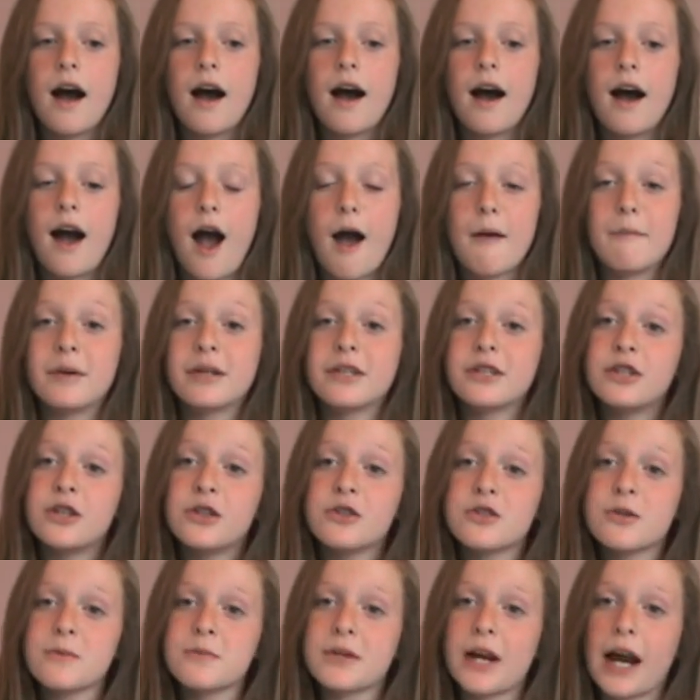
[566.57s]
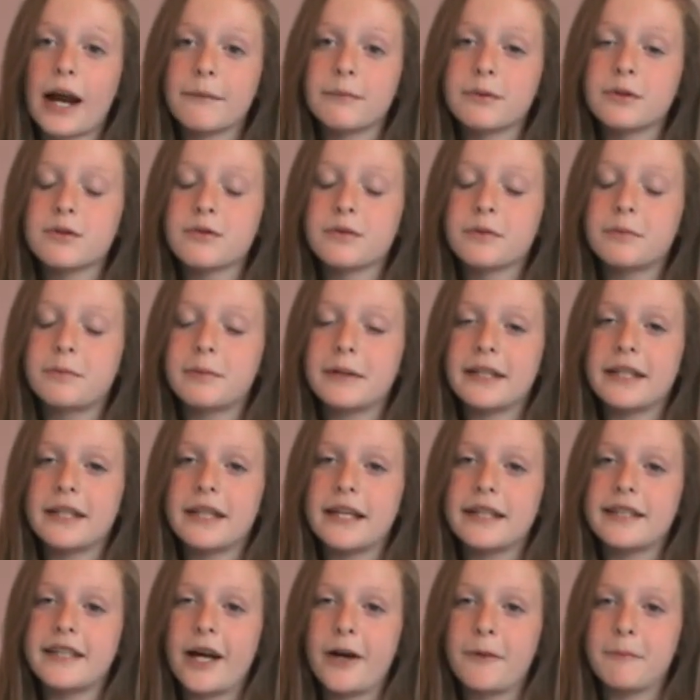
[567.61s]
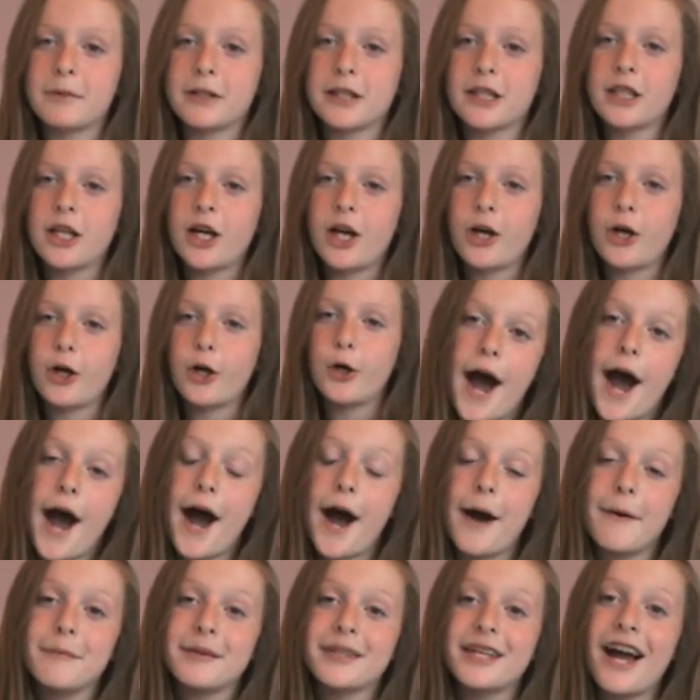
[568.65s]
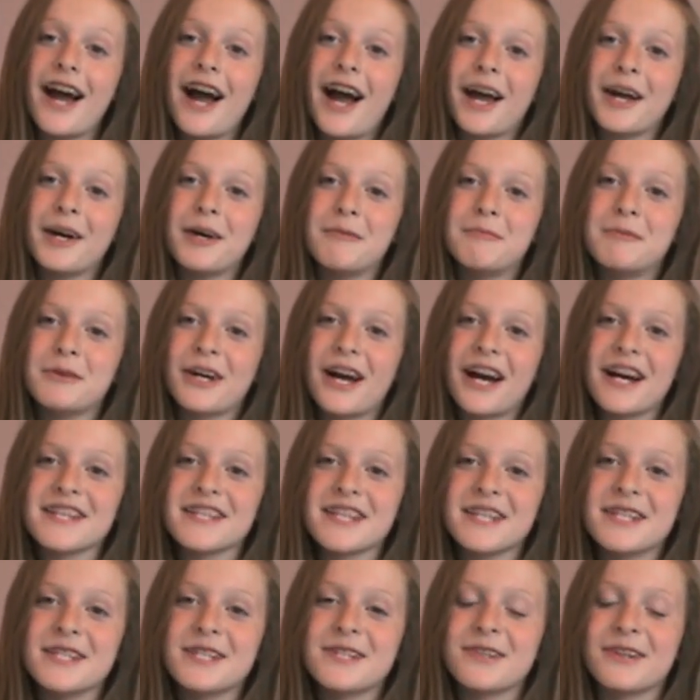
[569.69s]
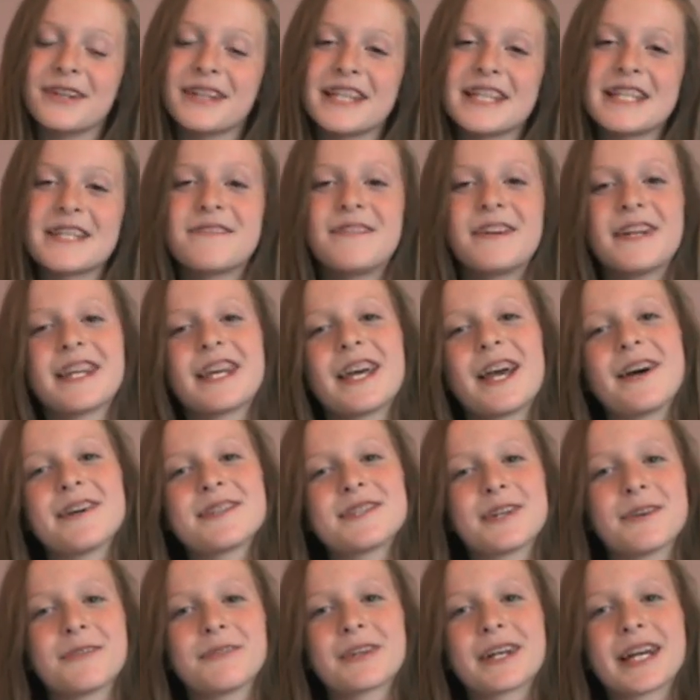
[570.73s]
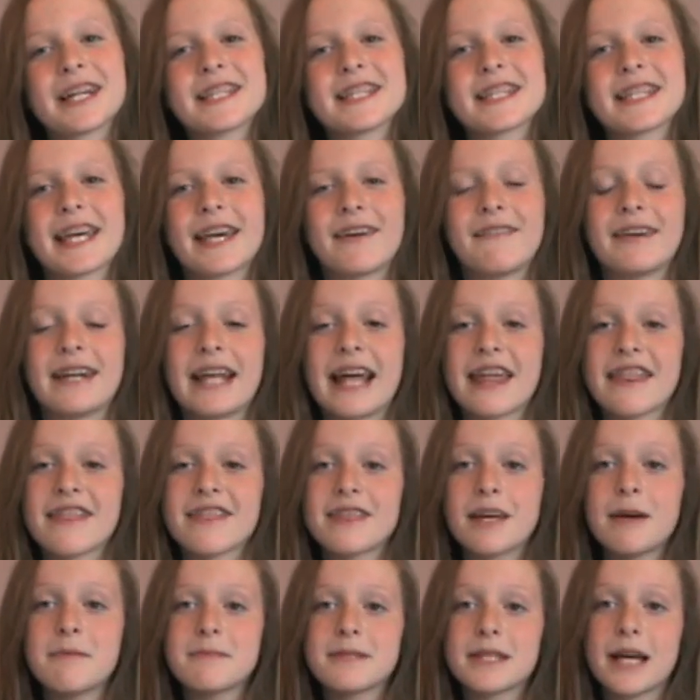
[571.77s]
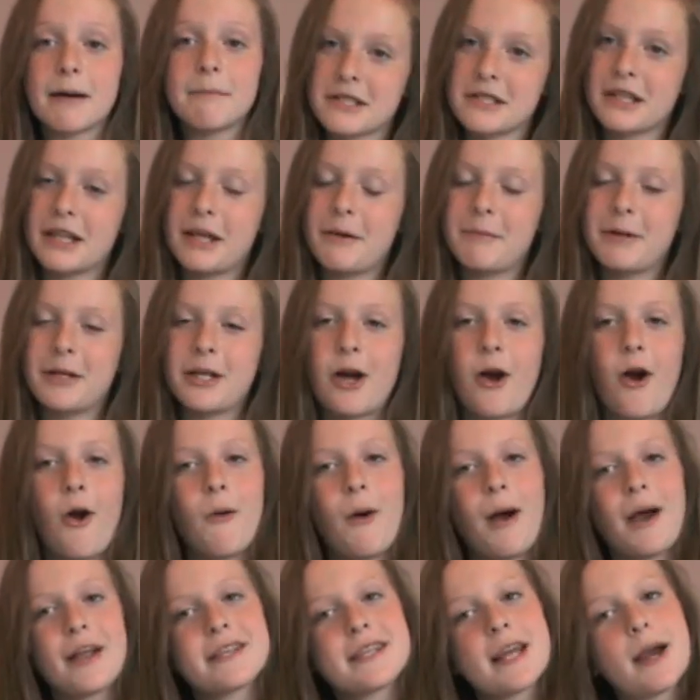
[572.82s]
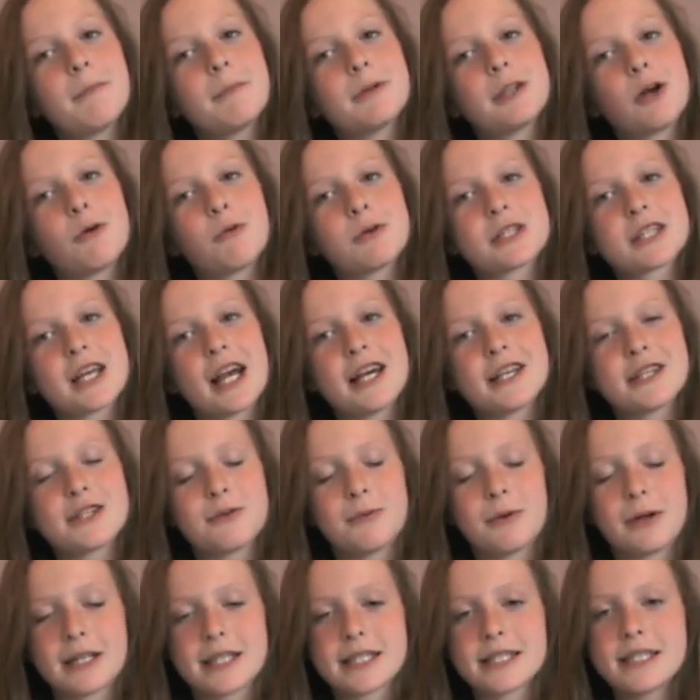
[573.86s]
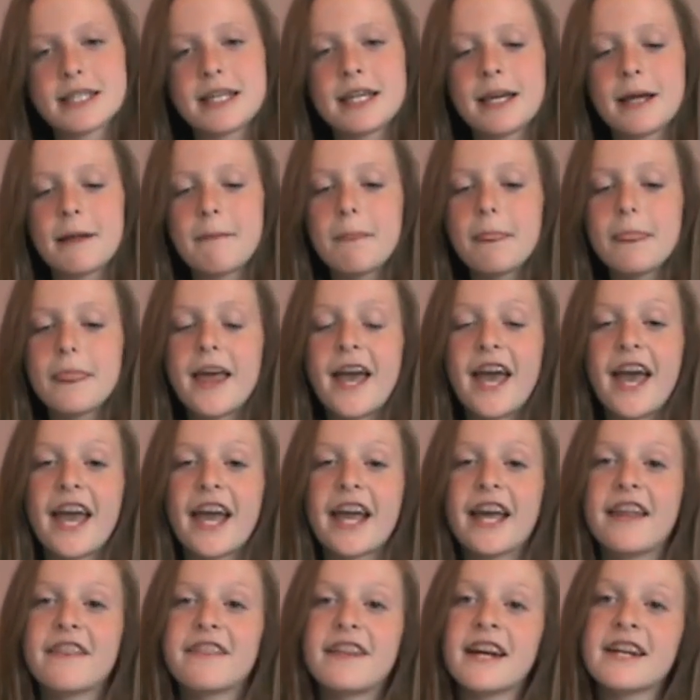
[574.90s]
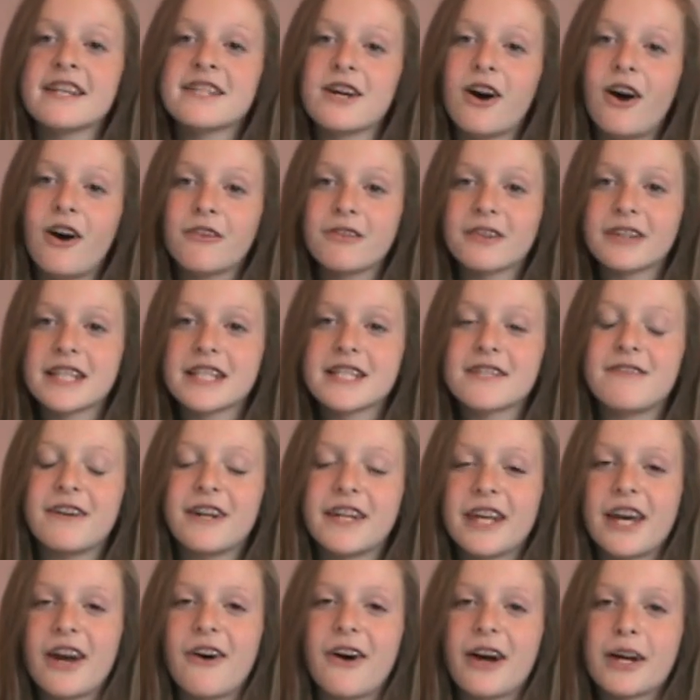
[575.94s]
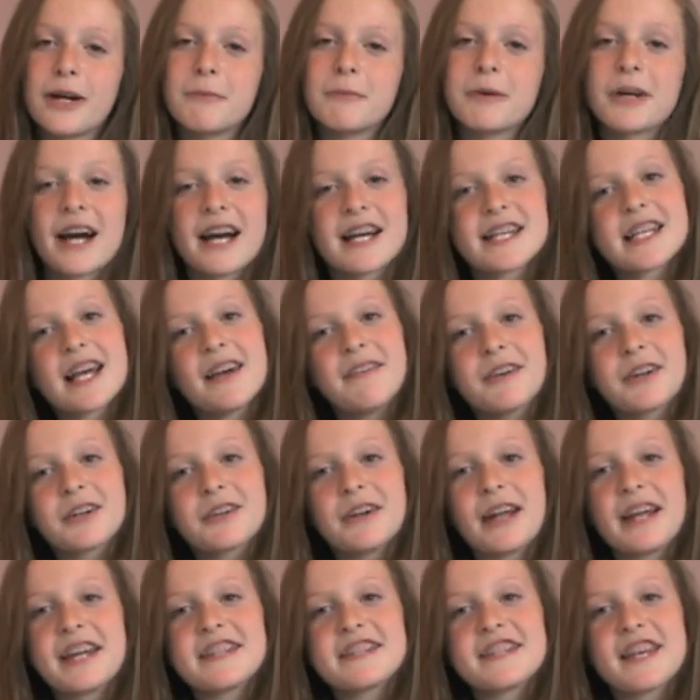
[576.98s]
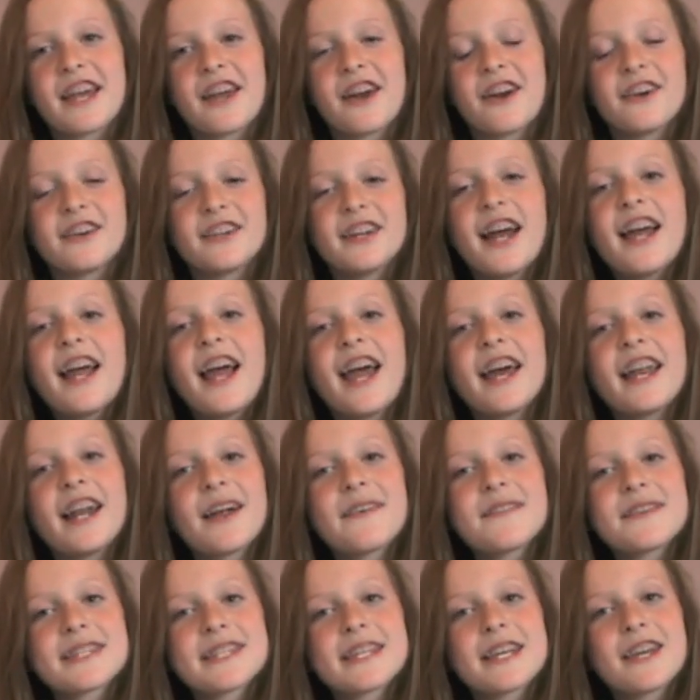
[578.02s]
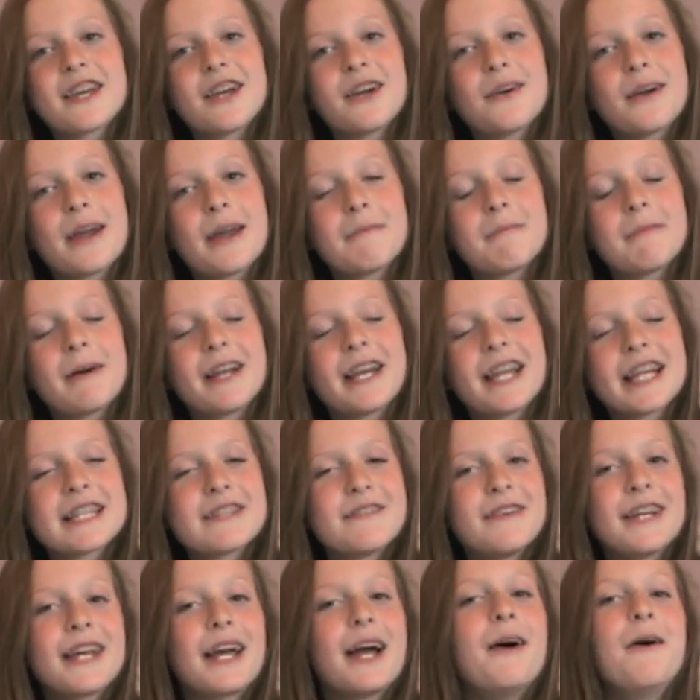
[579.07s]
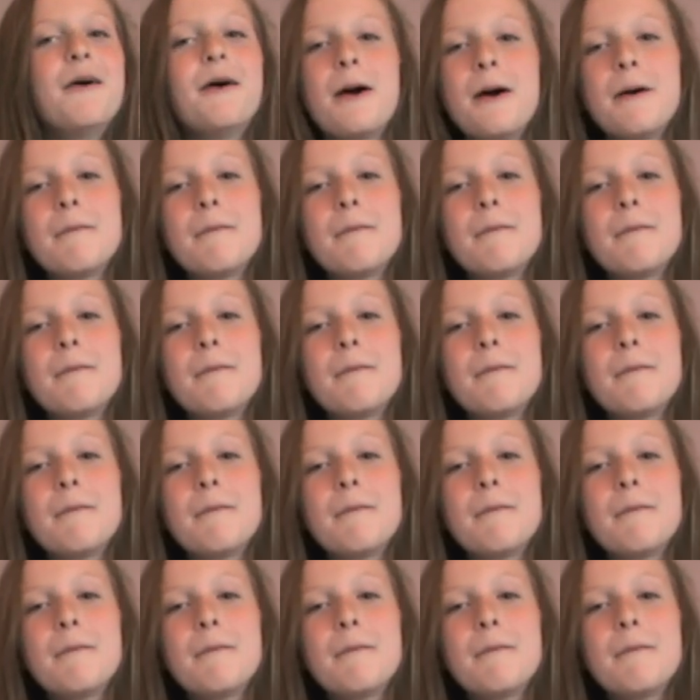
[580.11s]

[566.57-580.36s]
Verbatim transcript: Um, new subscribers would be down below. Um, yeah, I hope you guys enjoyed this video. Don't forget to give it a thumbs up. So let me know down below which guys you want to see. And that is all for this video. I hope you guys have a great day or night, and I will see you in my next video.